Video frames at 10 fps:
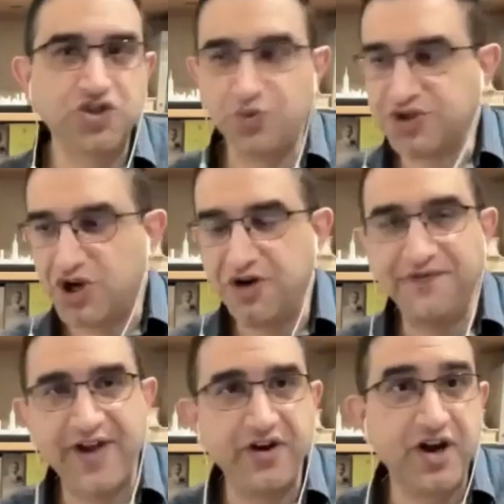was on
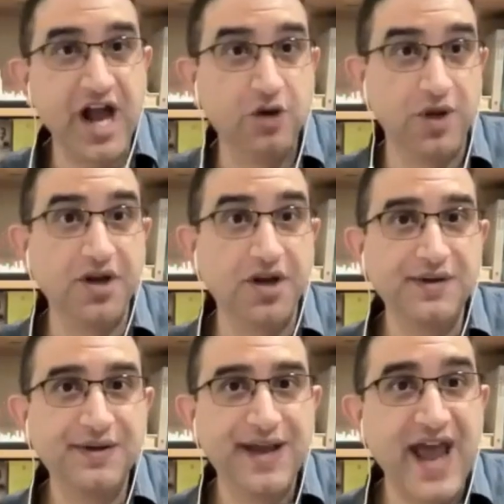Verrier Elwin,
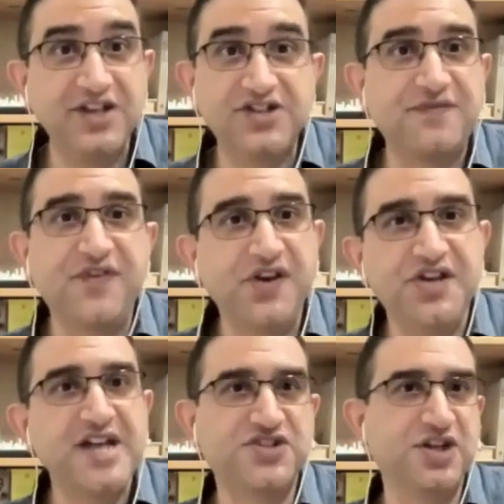and it's a
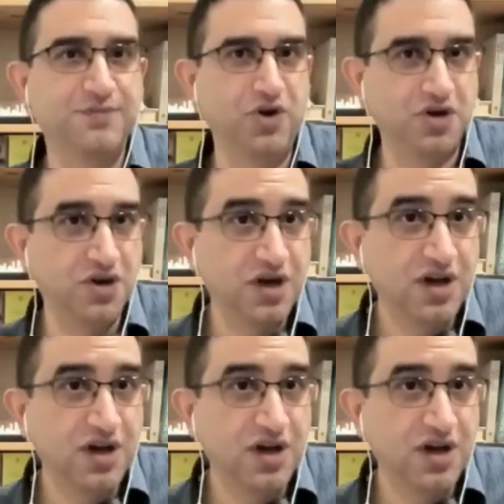fantastic book.